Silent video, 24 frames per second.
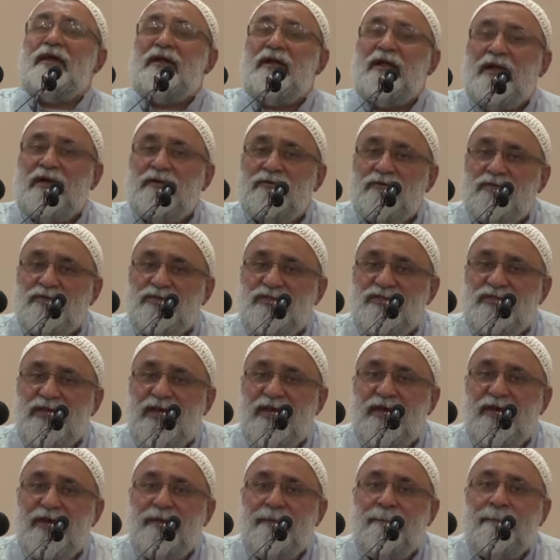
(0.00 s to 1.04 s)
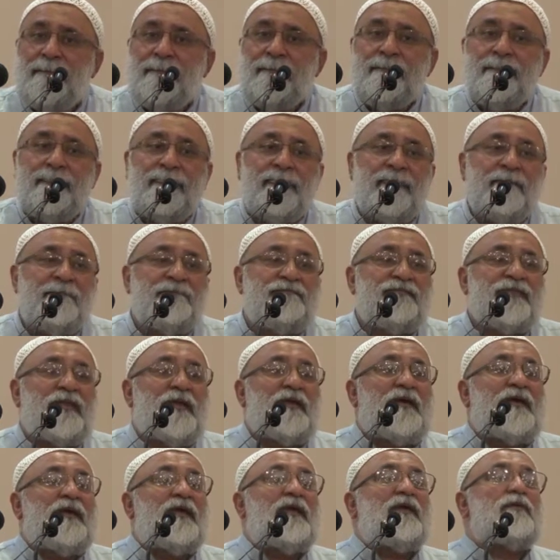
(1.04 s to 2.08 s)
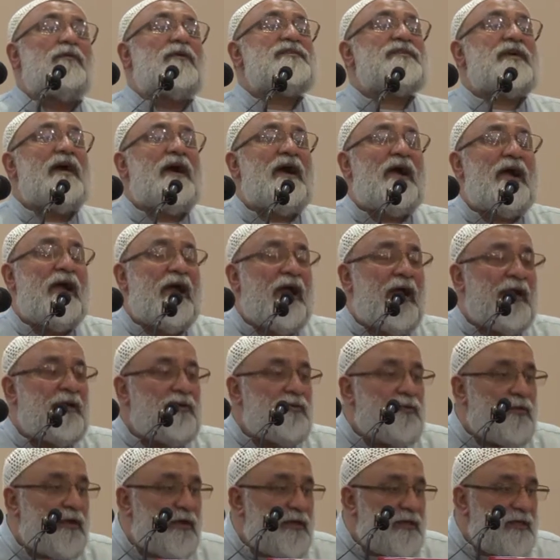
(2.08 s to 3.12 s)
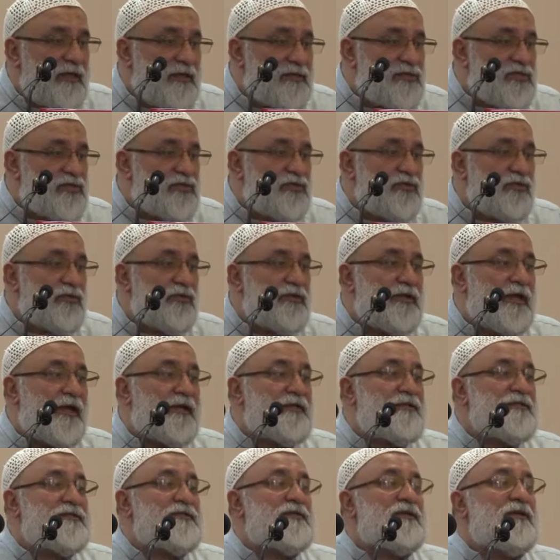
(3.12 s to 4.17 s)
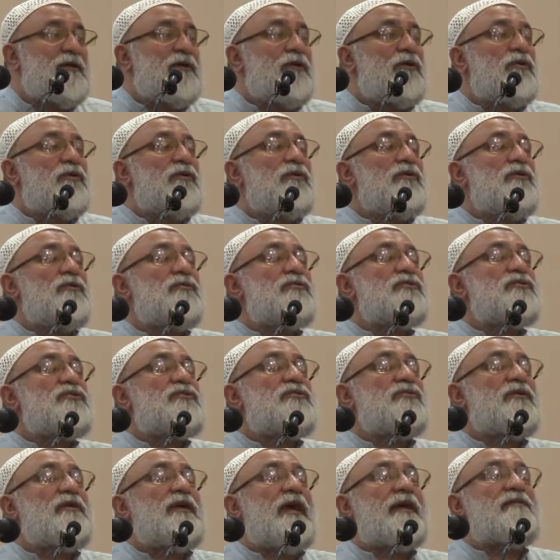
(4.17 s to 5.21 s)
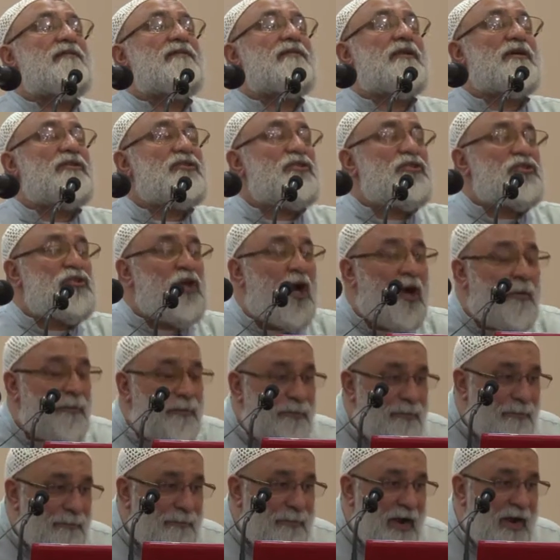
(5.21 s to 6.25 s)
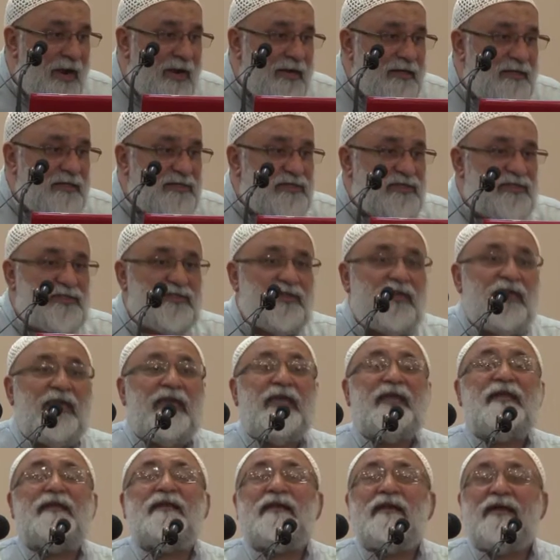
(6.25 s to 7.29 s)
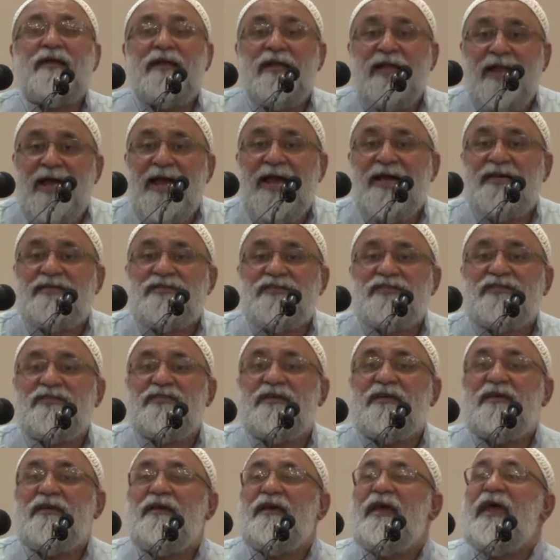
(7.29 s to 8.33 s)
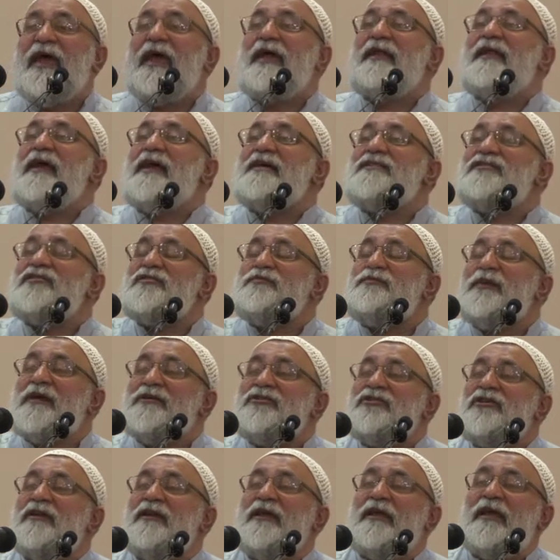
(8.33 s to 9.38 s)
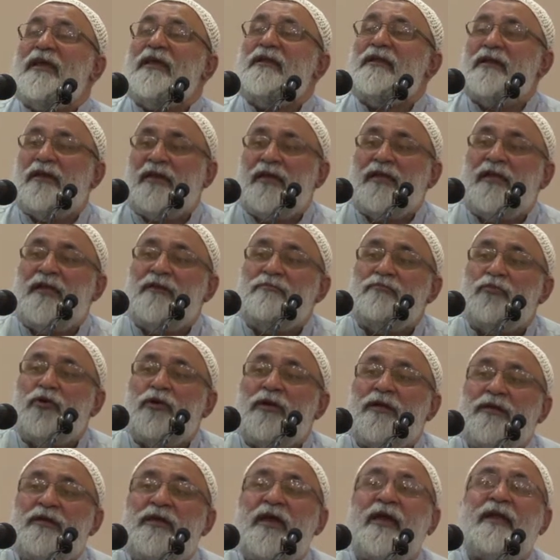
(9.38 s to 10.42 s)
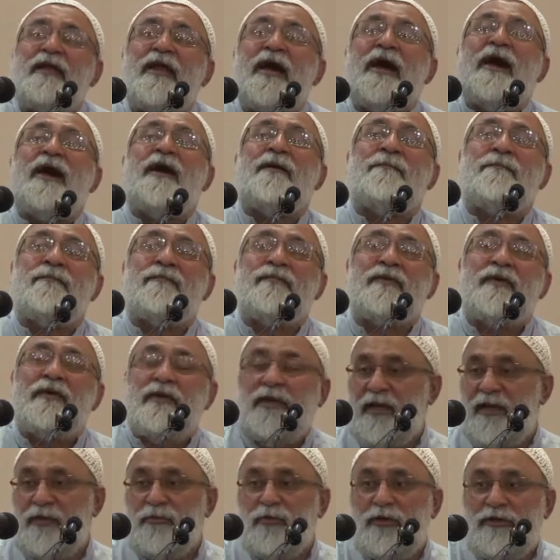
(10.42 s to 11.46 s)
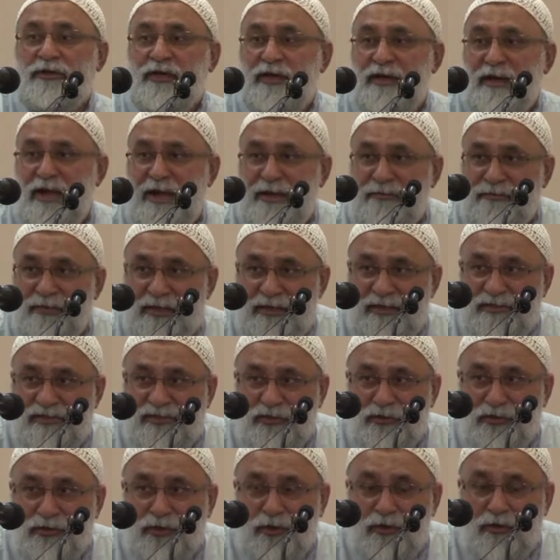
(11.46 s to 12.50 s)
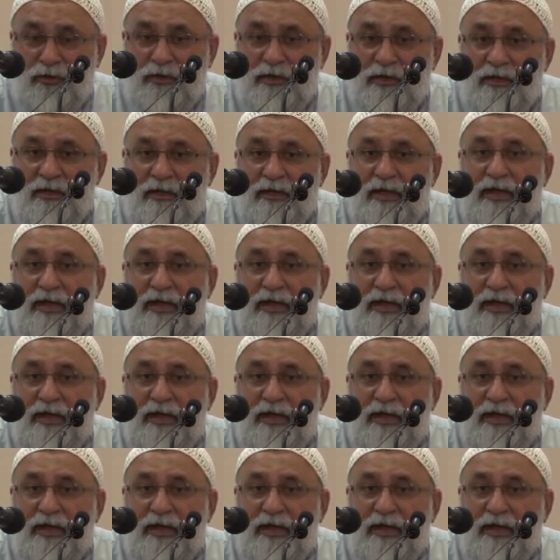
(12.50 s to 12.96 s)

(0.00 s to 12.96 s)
the Hausa, he was a hard-working student who used to get the top marks in class and especially in Ilmul Kalam. Ilmul Kalam is, you know,